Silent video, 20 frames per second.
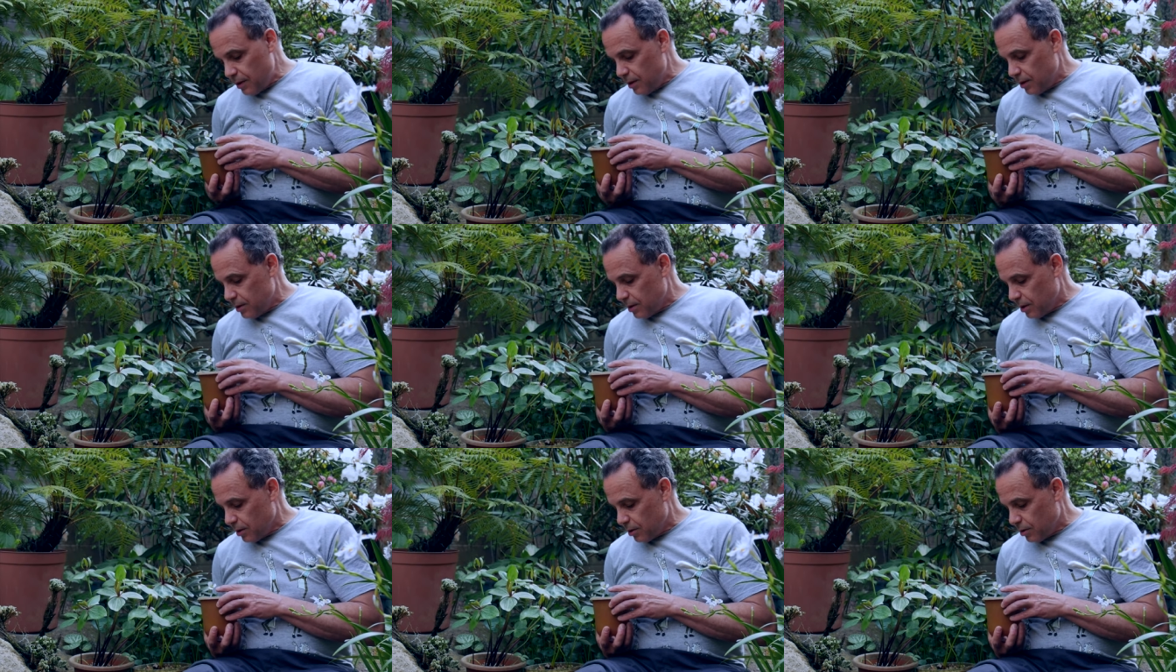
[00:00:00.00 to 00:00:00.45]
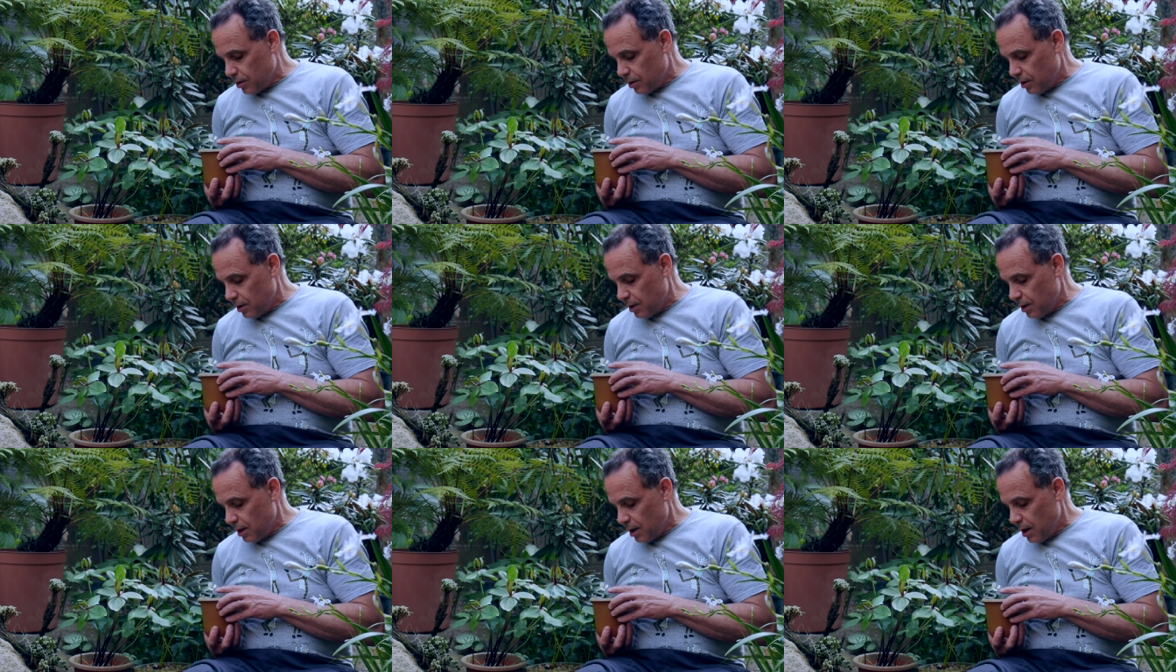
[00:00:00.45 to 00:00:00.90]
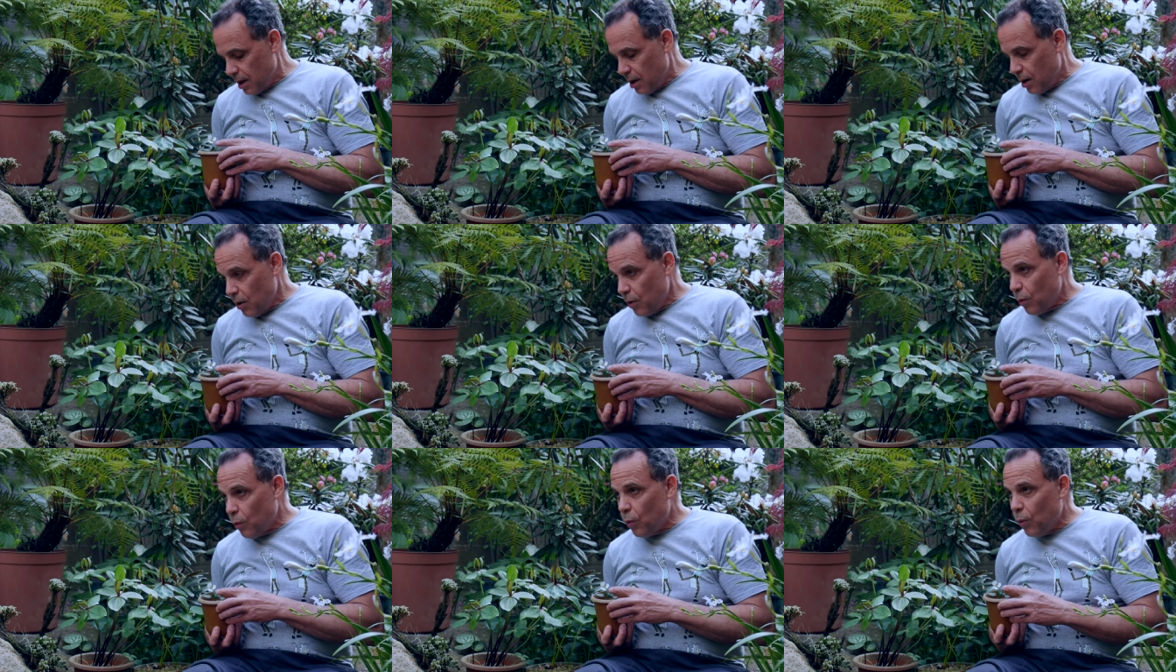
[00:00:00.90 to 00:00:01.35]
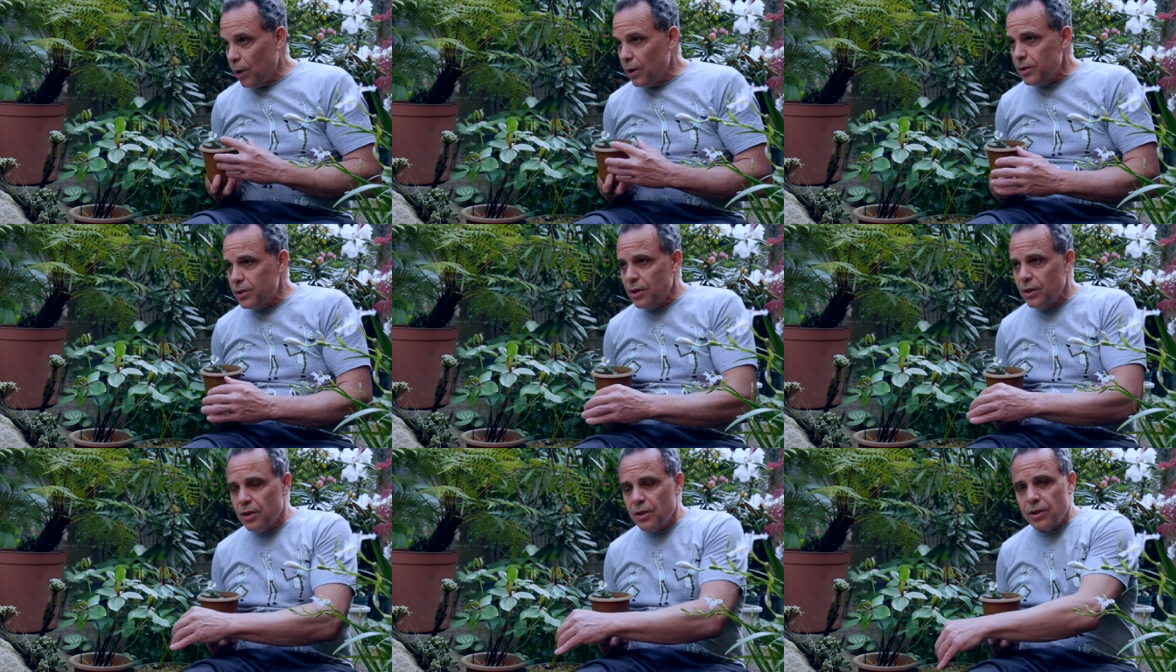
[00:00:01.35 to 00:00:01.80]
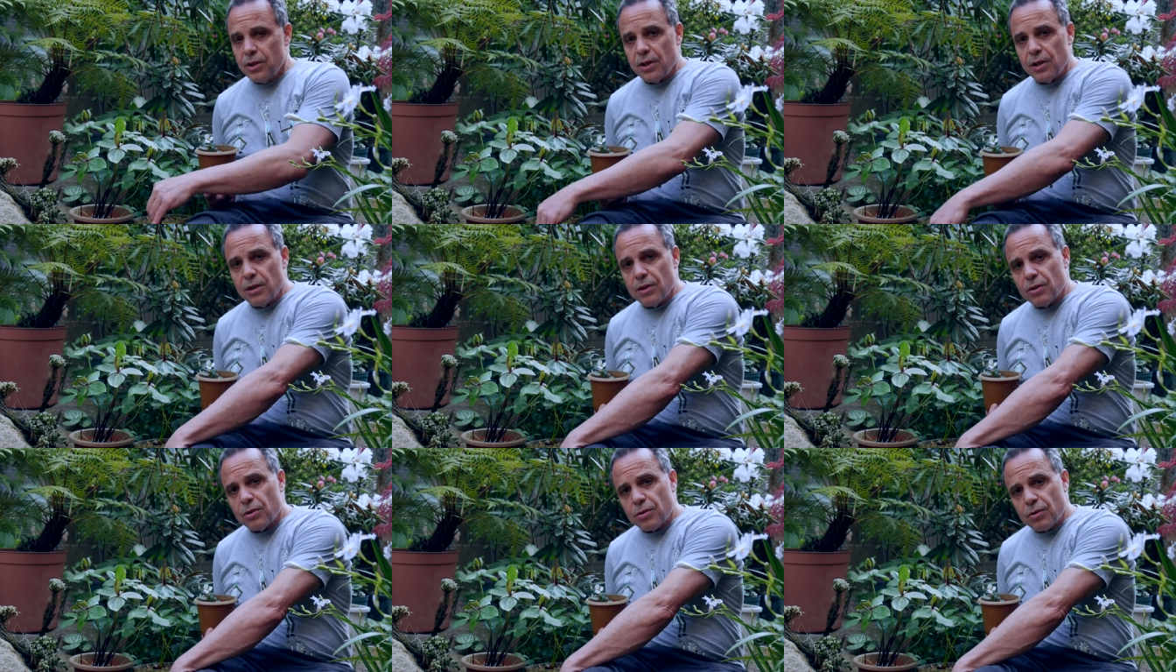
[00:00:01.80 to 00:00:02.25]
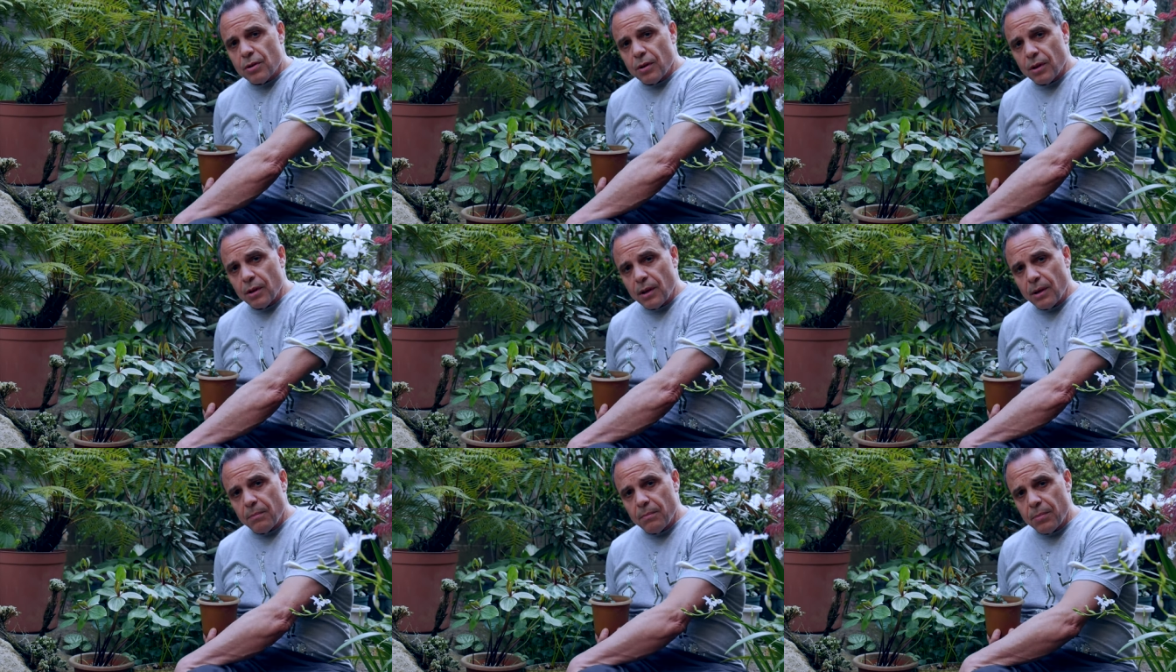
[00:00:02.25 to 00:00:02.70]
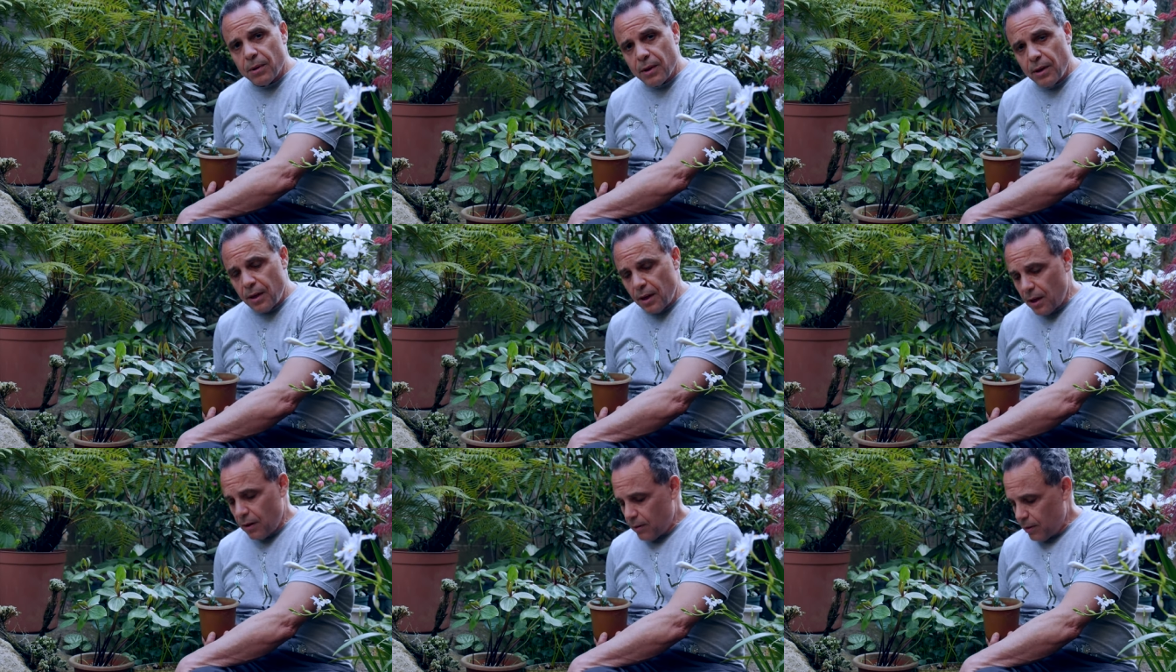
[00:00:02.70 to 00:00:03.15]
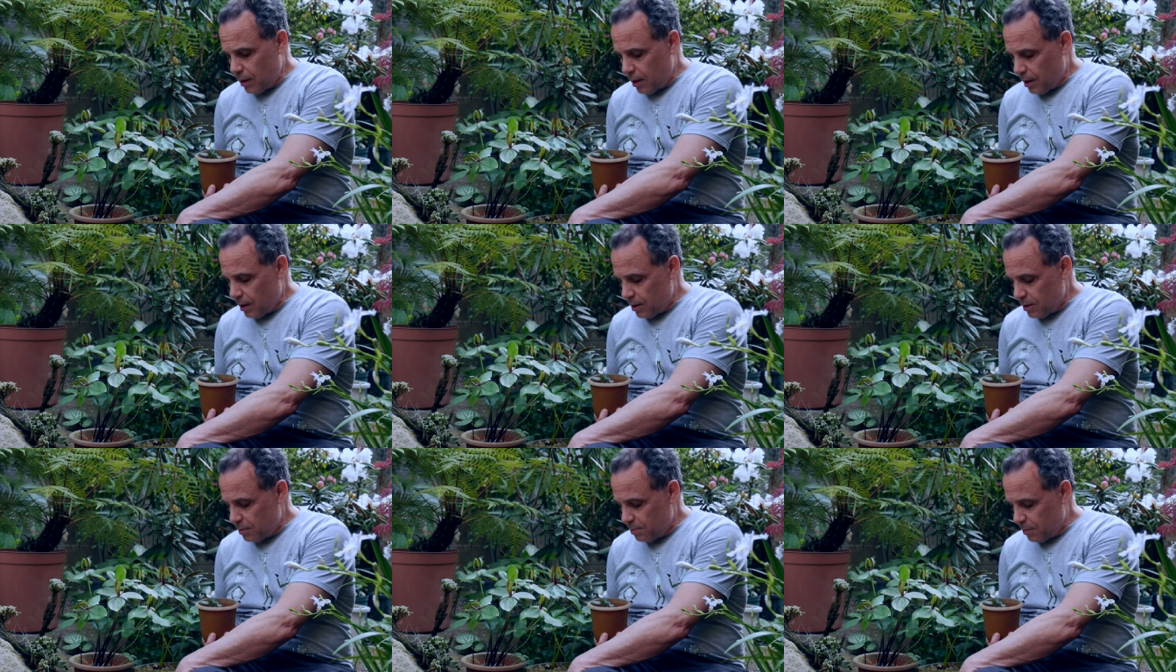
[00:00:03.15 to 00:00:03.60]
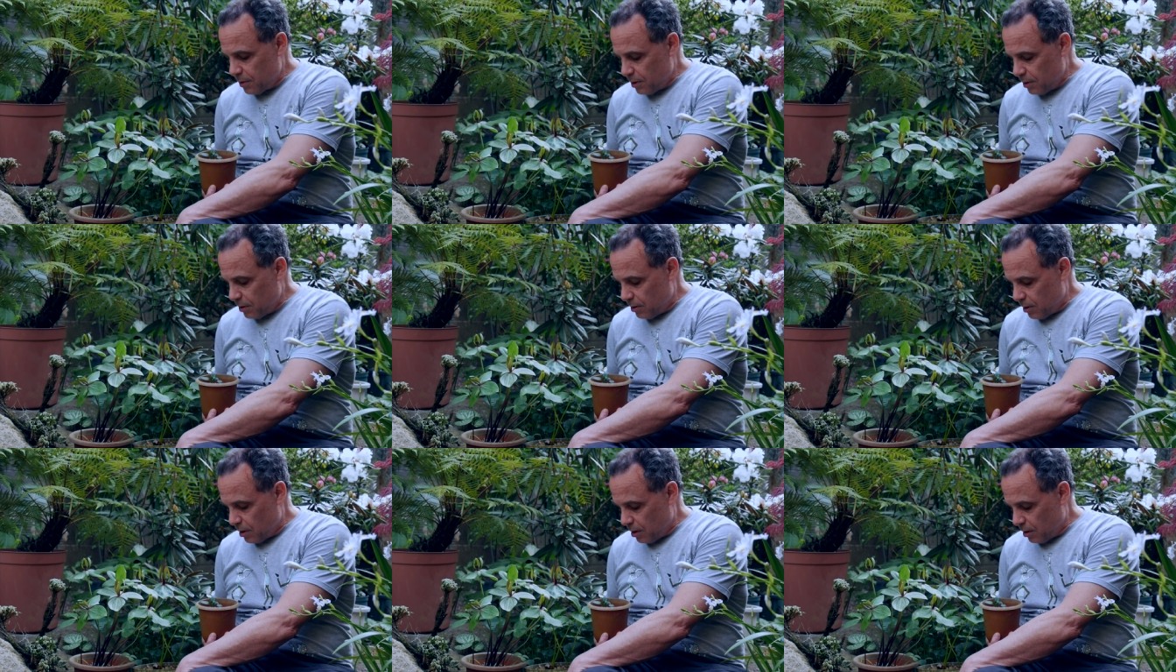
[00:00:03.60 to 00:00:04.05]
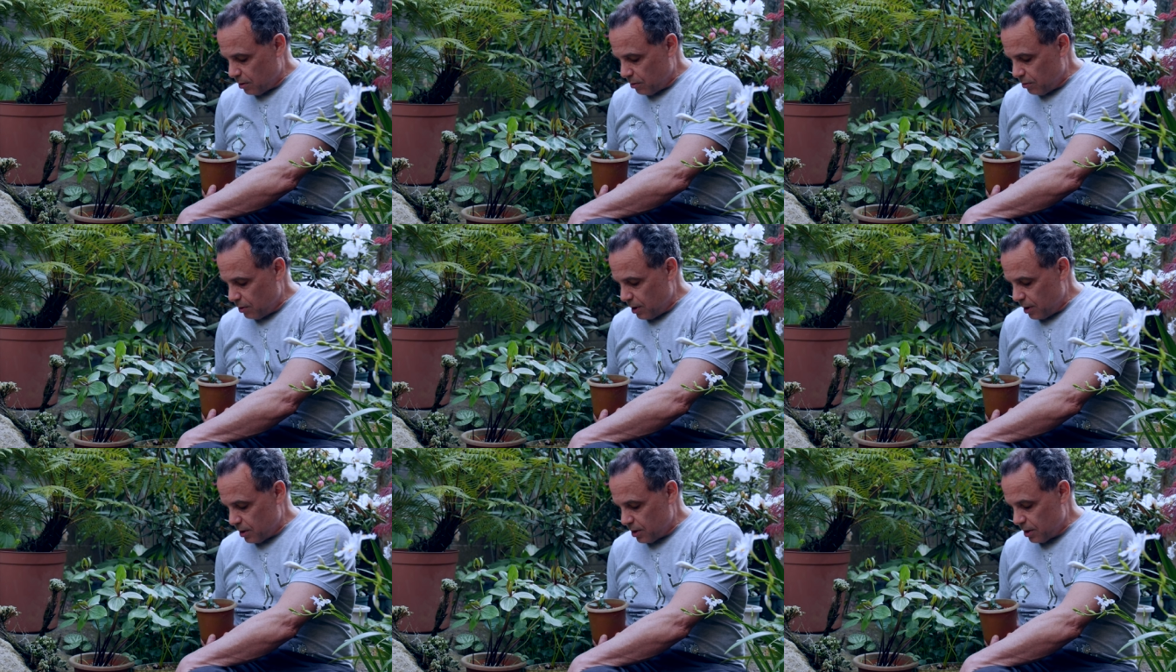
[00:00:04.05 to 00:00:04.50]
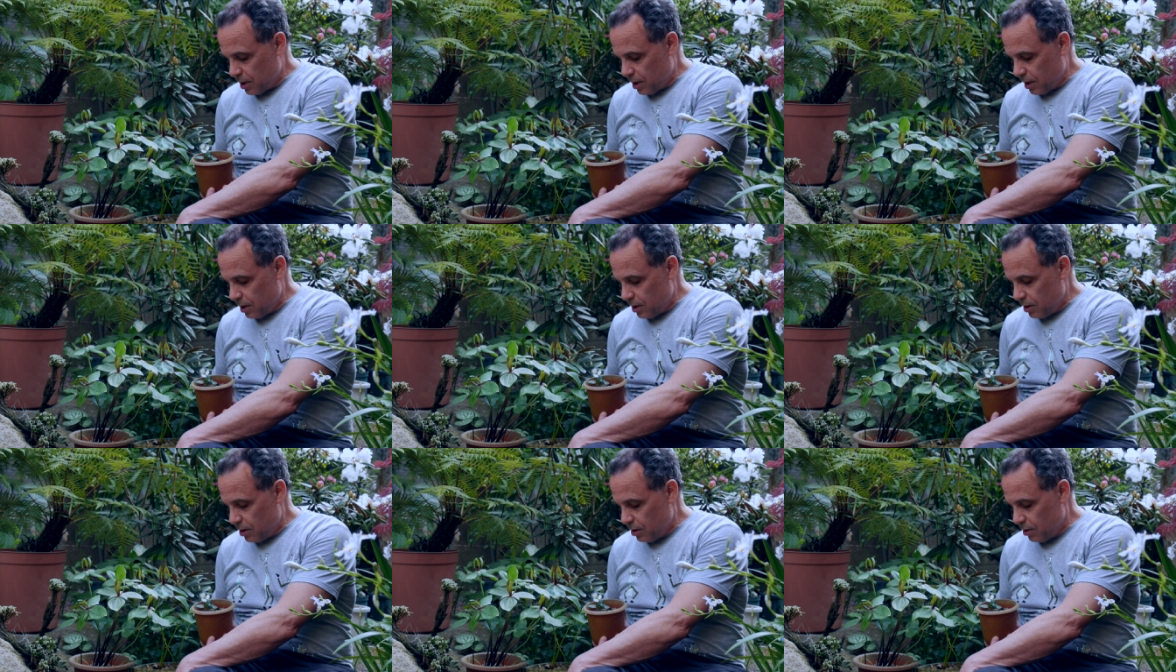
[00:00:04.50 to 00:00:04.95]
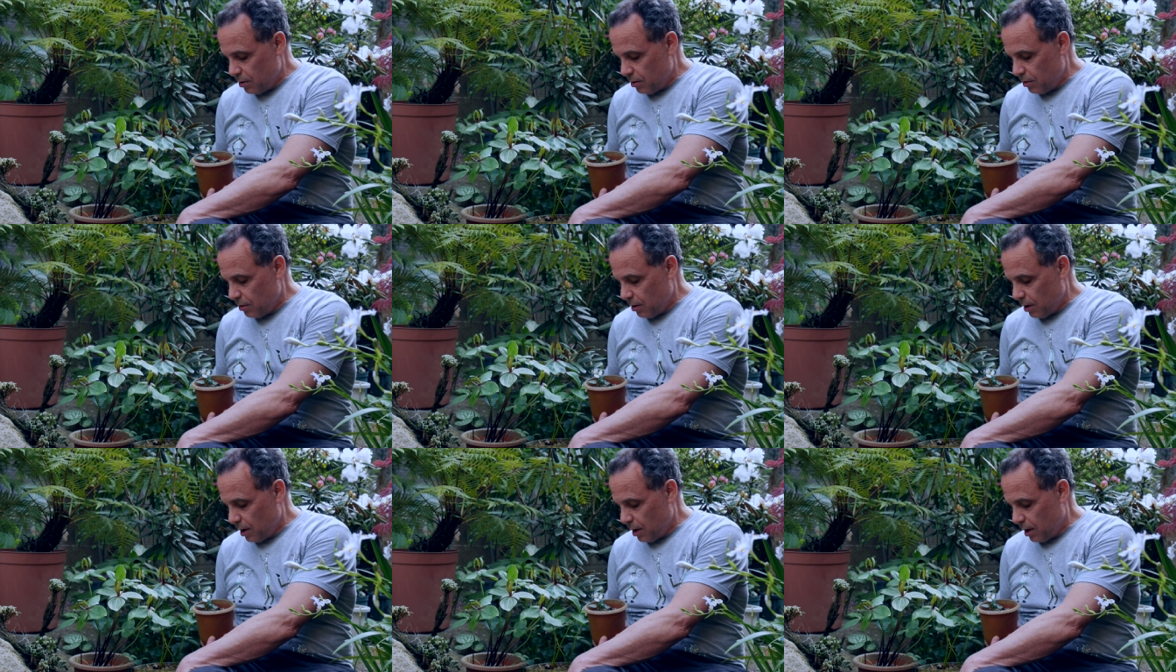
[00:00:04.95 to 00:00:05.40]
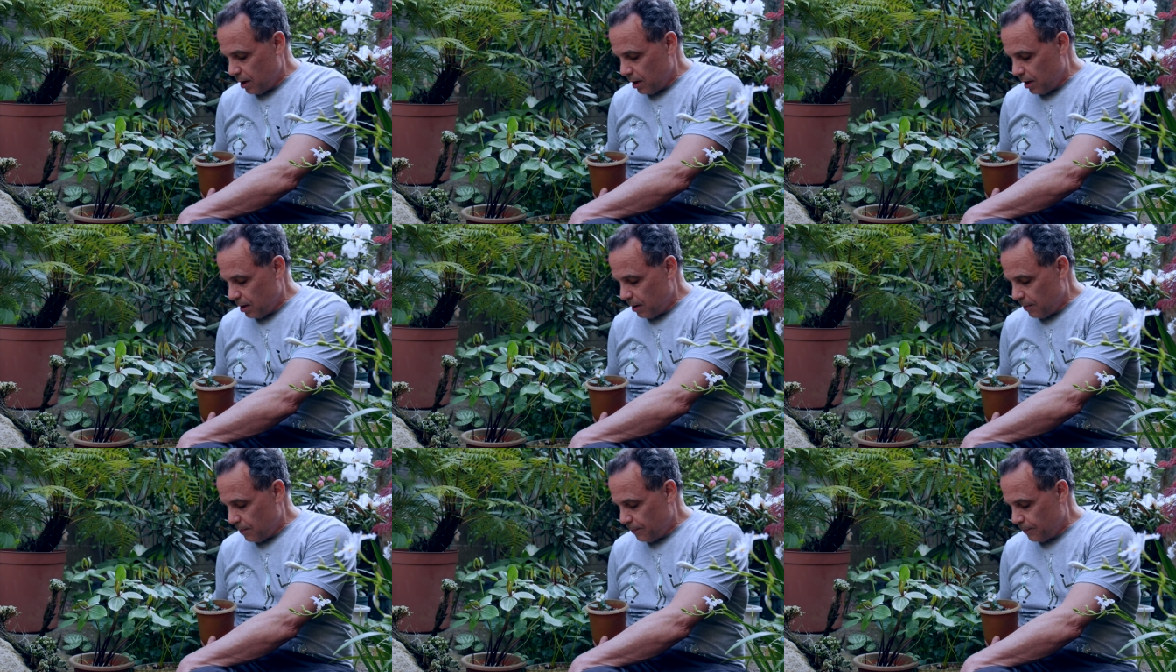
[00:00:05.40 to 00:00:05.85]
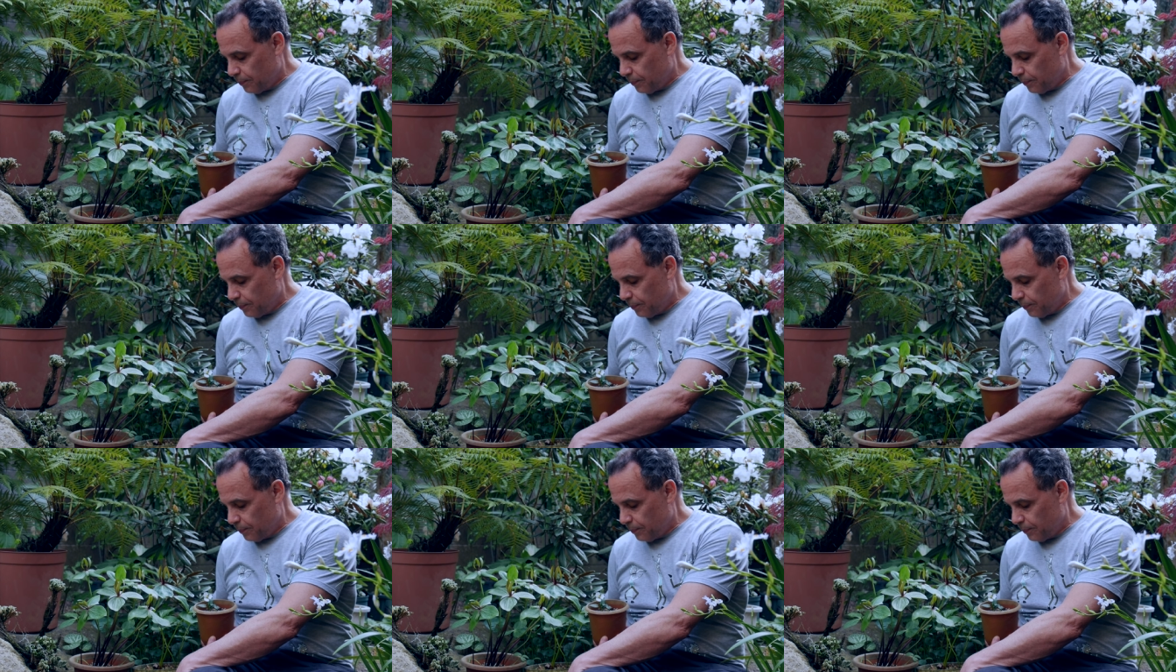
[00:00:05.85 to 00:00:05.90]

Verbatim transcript: is actually was in the genus Trillium, but now it has been reassigned to a